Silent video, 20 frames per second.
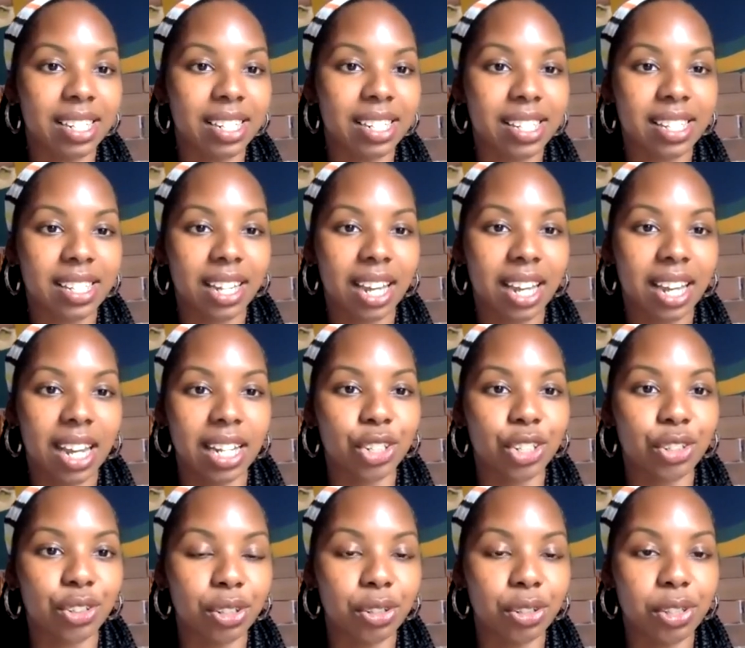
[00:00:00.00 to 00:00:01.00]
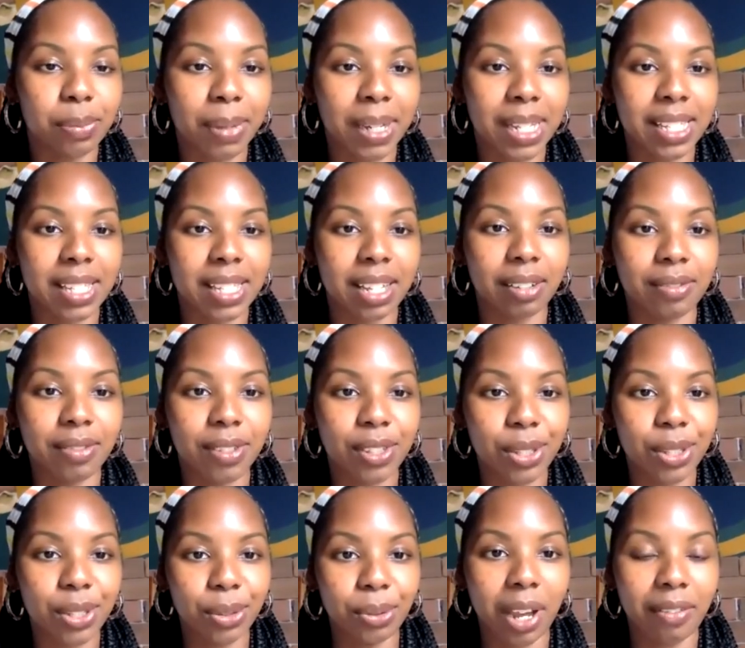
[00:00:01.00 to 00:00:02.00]
just to kind of introduce myself
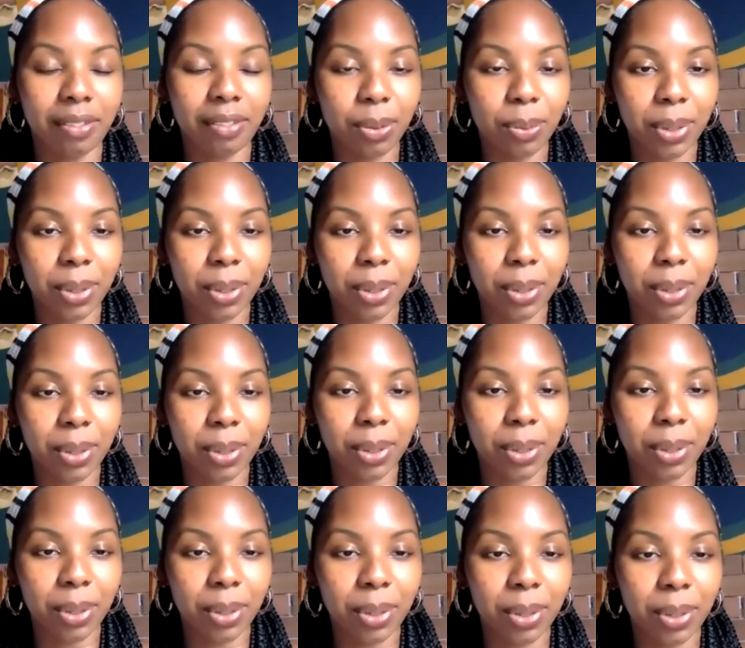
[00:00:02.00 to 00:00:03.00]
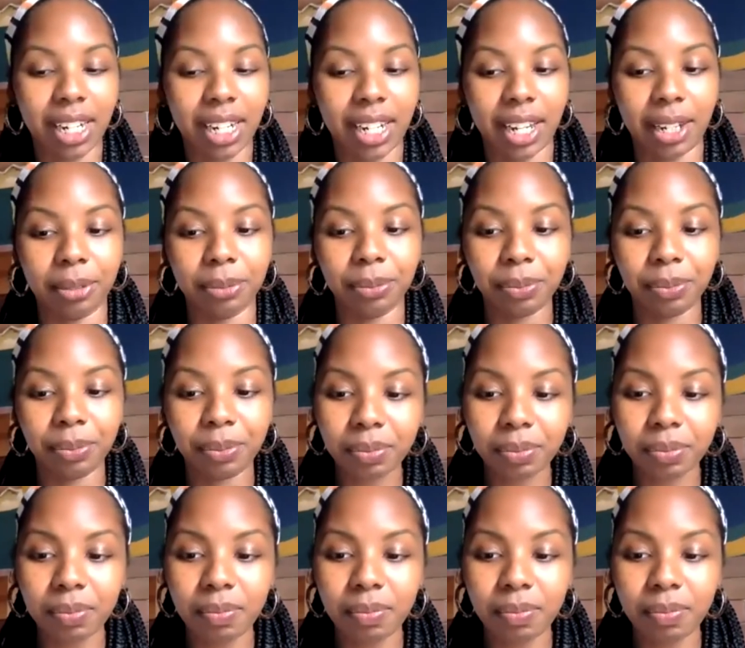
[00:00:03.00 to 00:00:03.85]
to everyone listening right now.